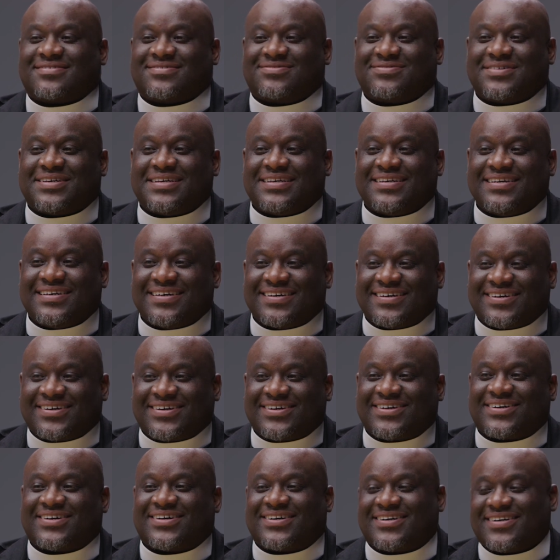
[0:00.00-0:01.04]
we
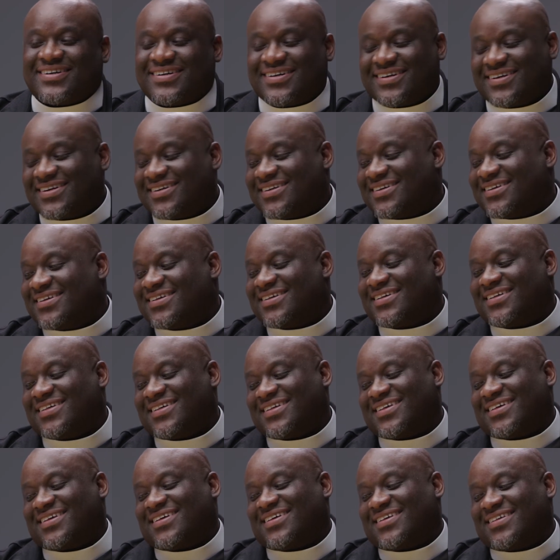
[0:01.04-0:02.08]
are
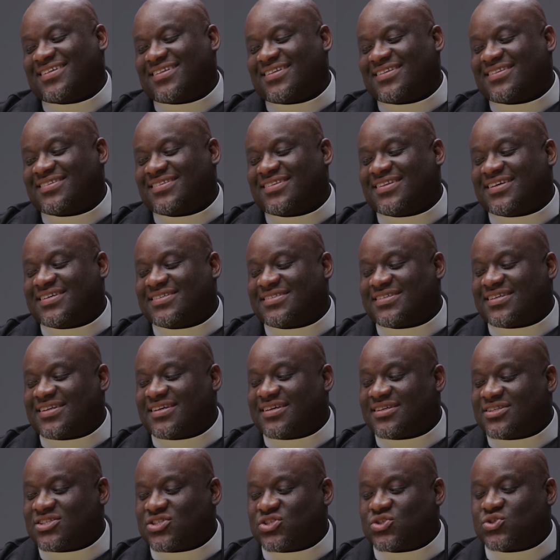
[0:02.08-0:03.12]

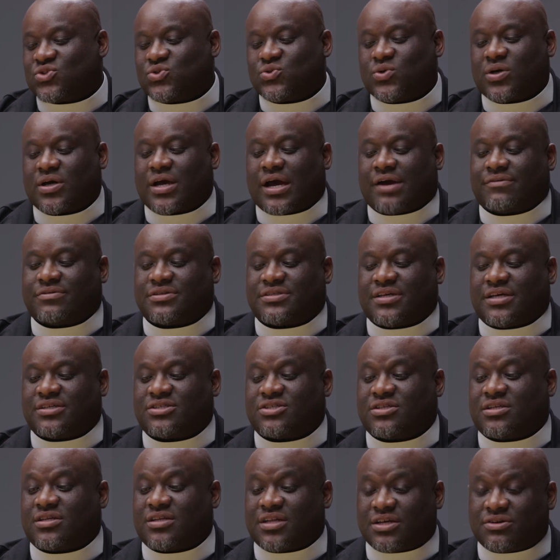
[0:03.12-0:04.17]
listening to a
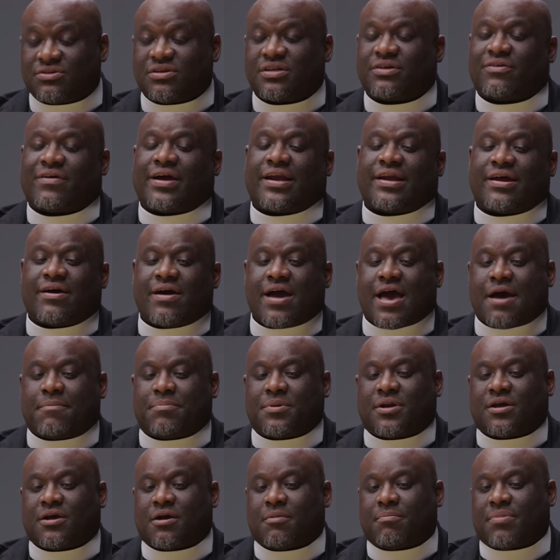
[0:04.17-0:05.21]
conversation literally right now
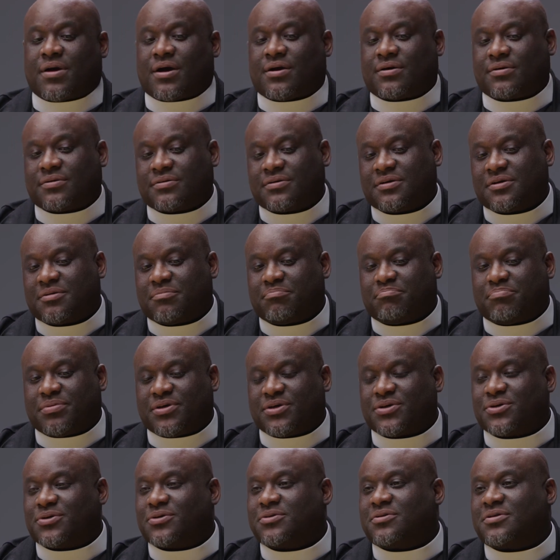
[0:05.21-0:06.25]
happening about
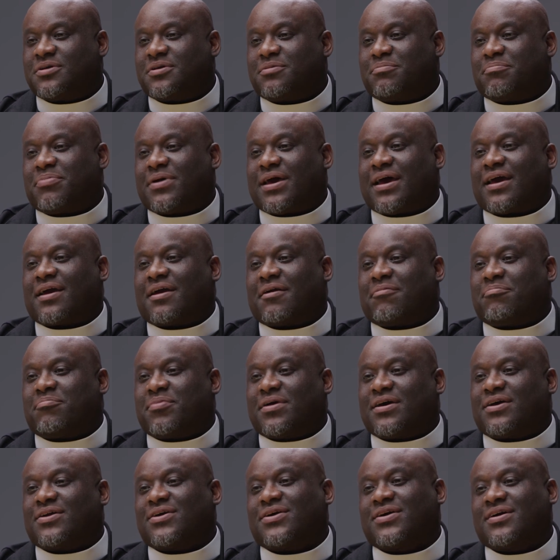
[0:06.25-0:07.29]
Build Back
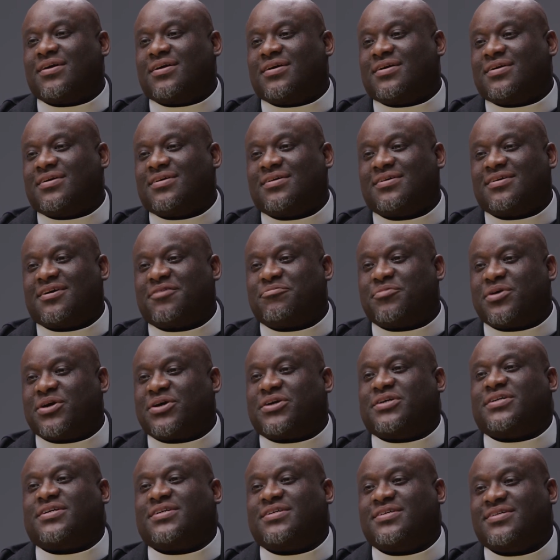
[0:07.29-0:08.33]
Better
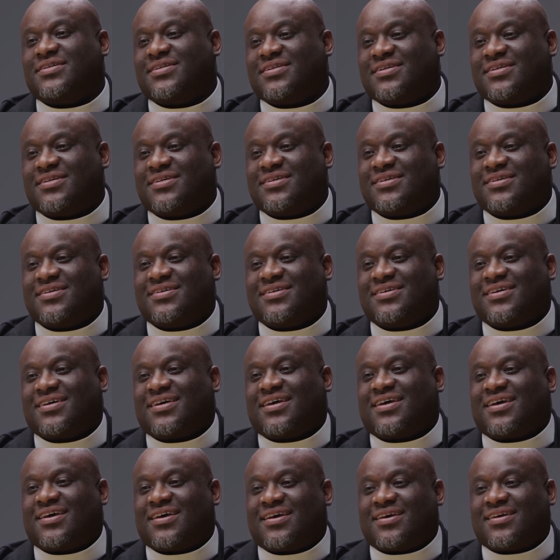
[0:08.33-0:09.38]
America.
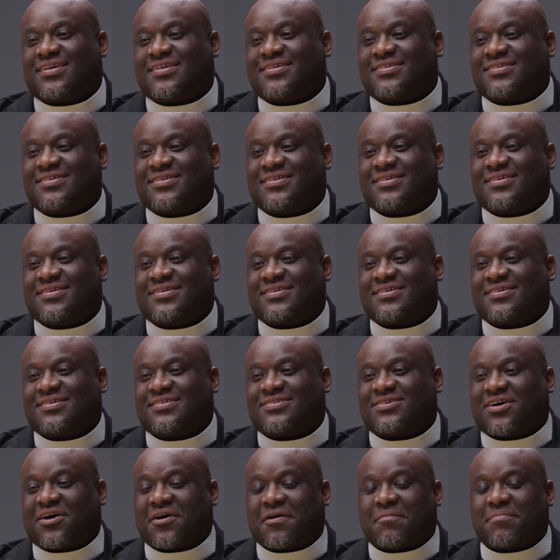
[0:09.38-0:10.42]
Mm-hmm. And
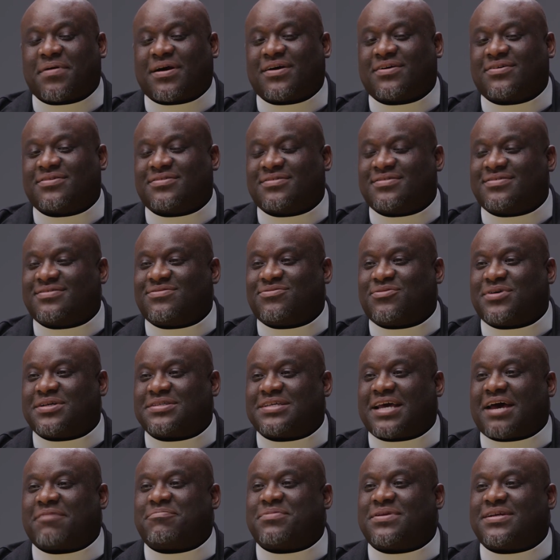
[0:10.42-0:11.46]
talk about
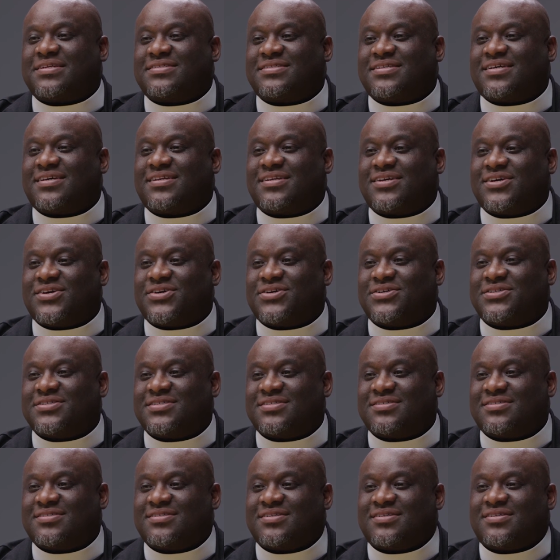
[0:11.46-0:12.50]
what's happened in 10
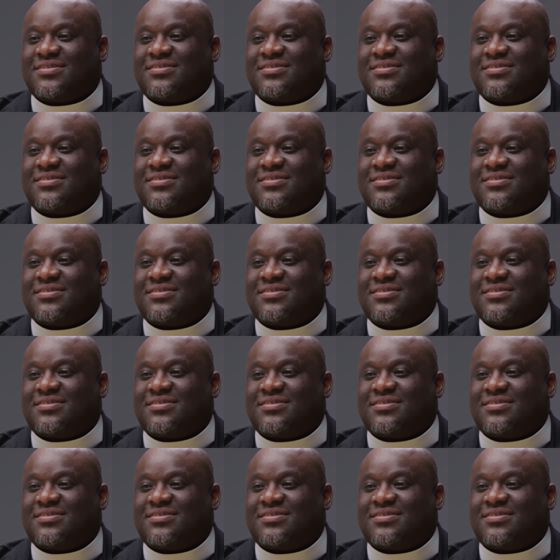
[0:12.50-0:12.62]
years,